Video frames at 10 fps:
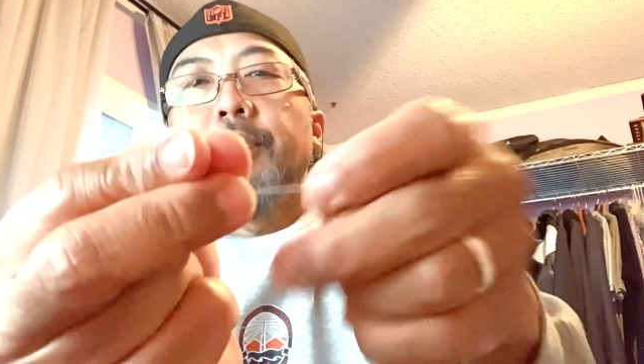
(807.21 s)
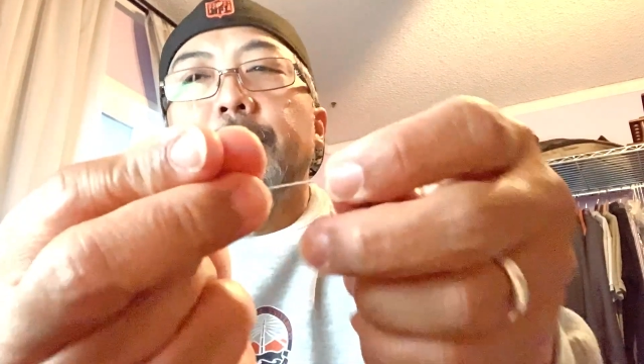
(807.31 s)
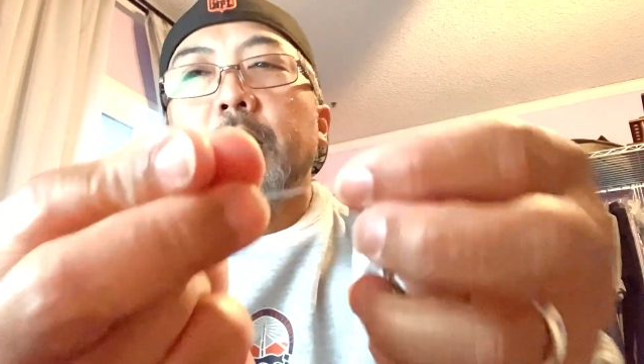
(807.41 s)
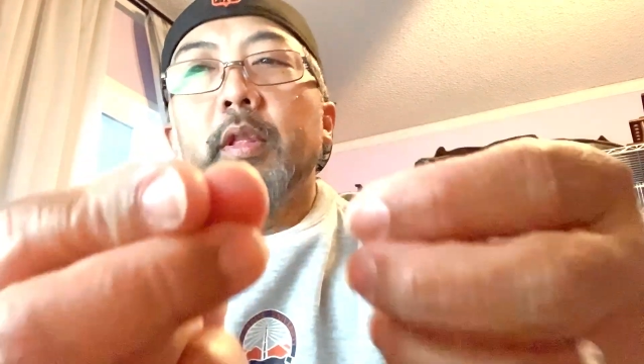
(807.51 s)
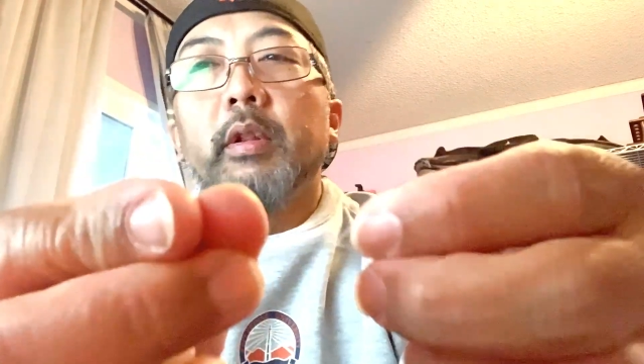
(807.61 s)

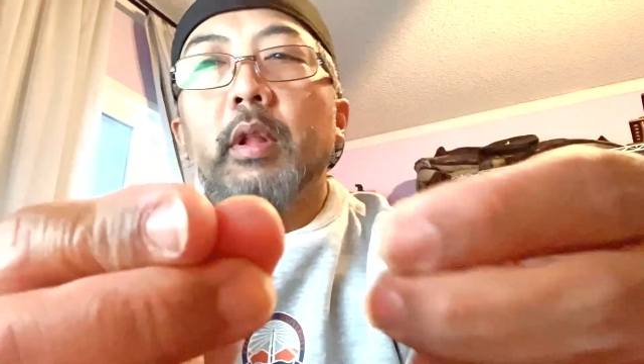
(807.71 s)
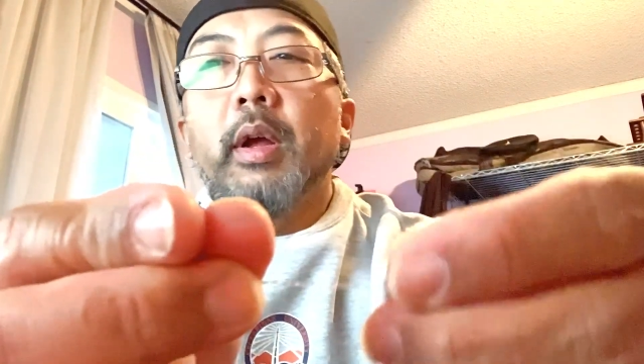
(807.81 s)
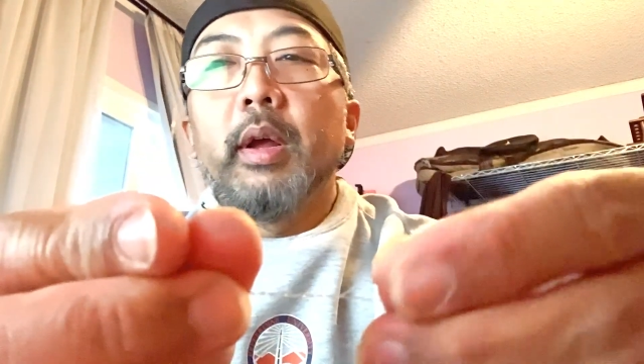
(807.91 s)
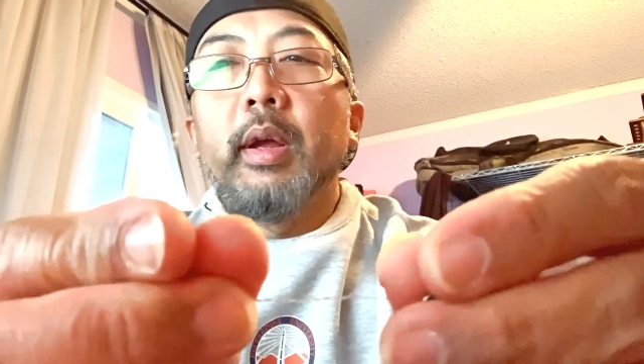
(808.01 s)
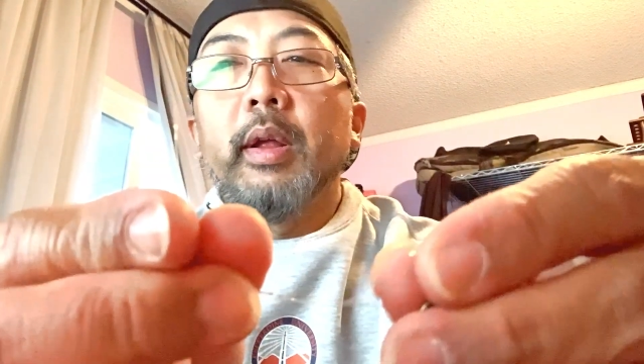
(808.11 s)
feed the
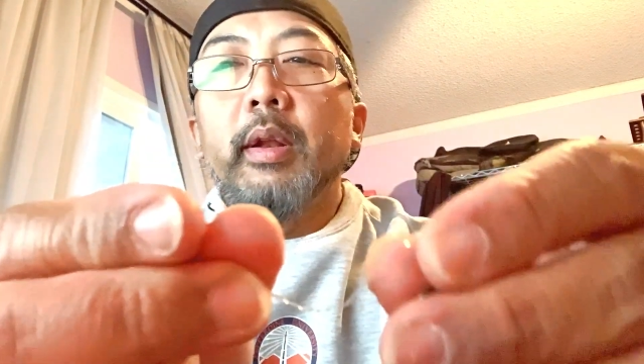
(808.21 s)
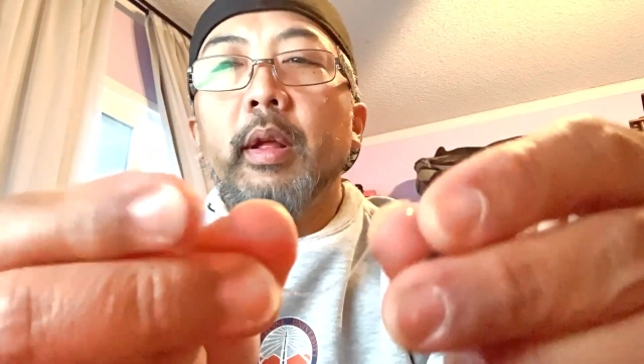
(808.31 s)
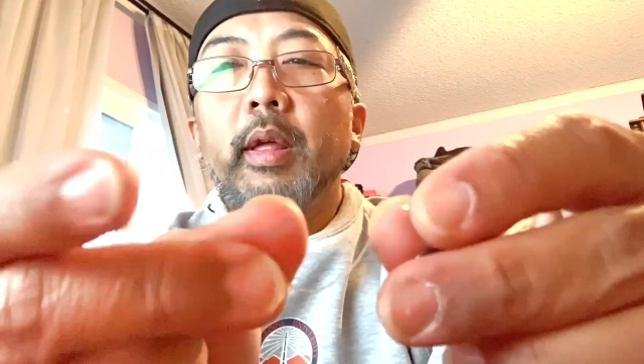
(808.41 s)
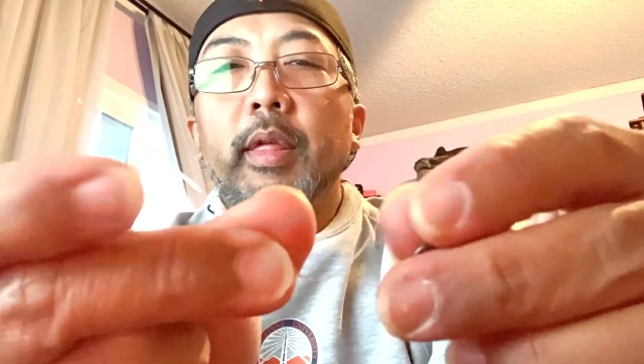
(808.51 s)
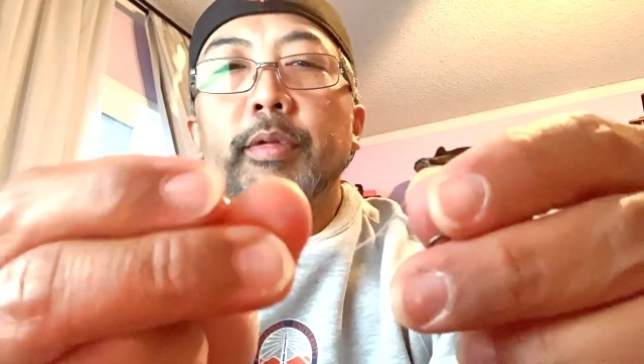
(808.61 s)
line
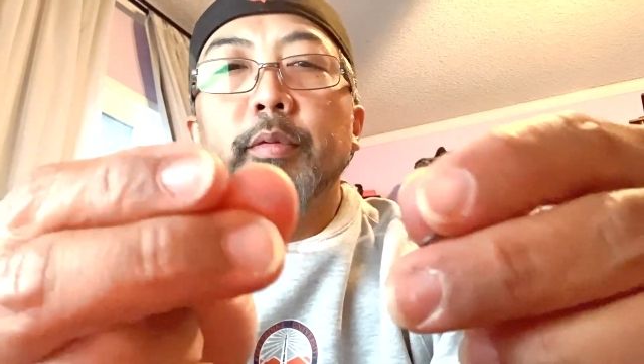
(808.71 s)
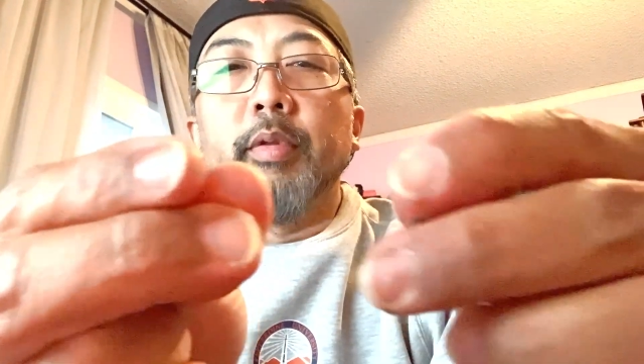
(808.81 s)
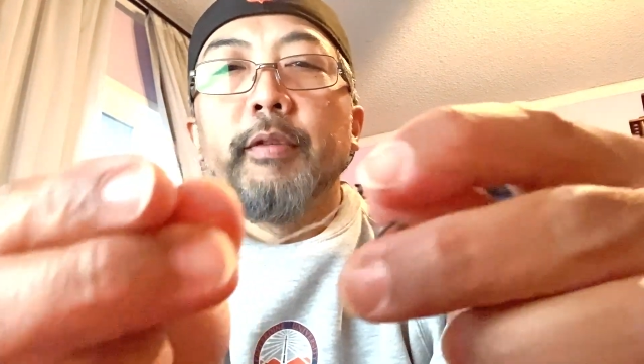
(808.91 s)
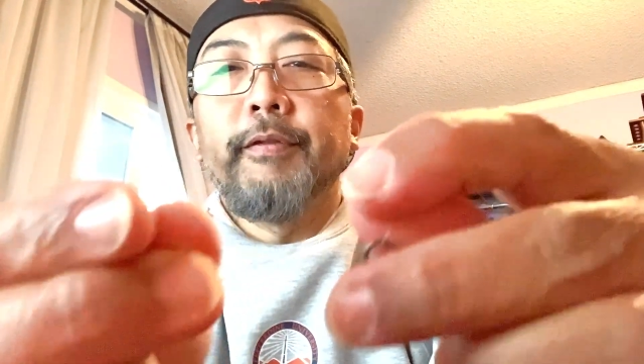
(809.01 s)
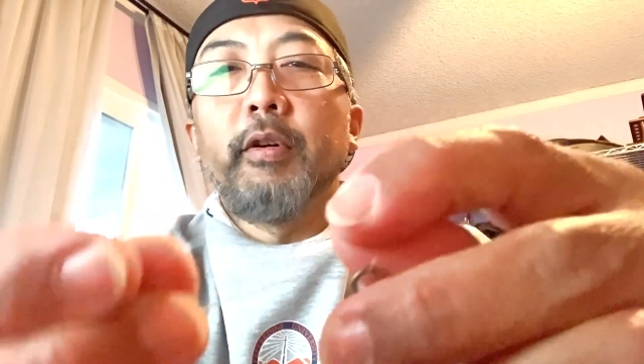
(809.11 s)
through
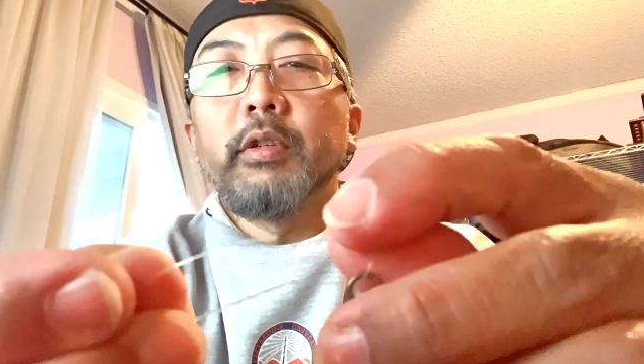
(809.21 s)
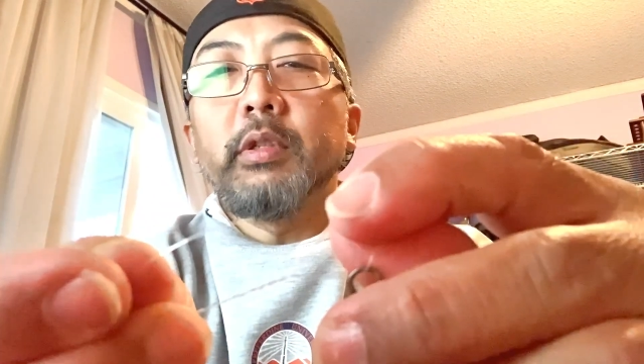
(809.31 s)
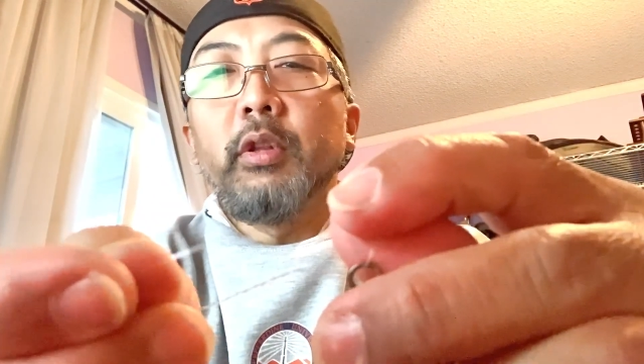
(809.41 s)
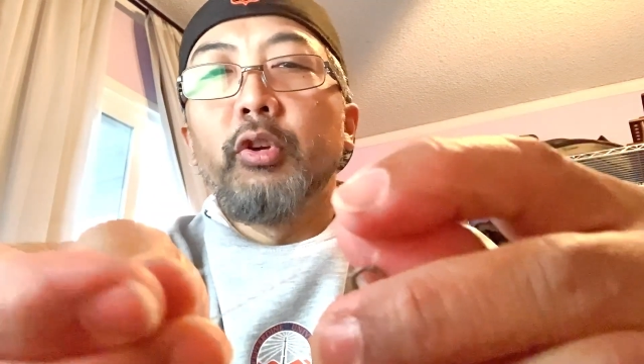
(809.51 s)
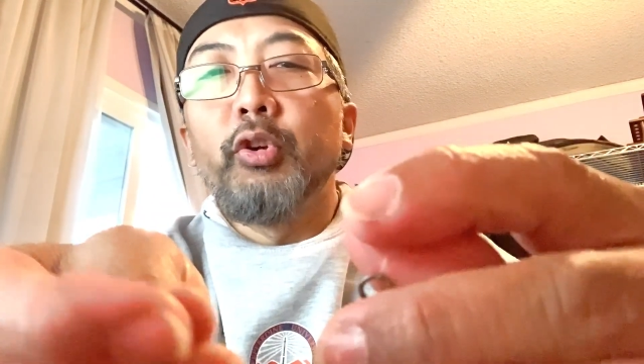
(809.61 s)
the first
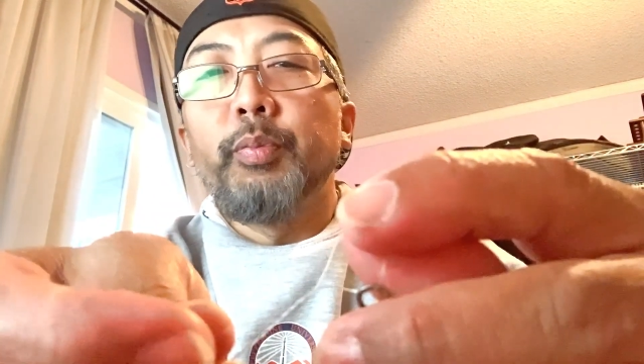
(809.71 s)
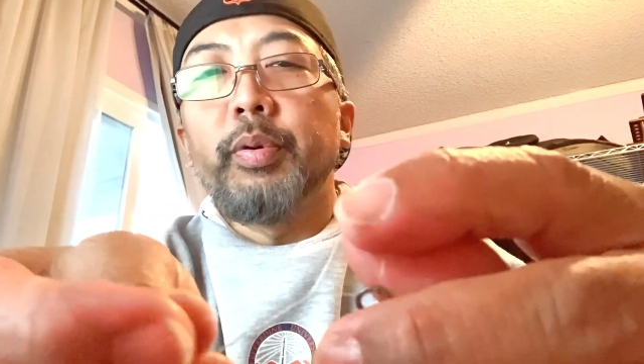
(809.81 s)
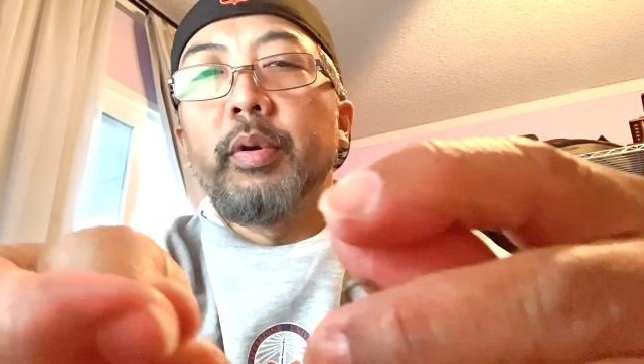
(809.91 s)
loop,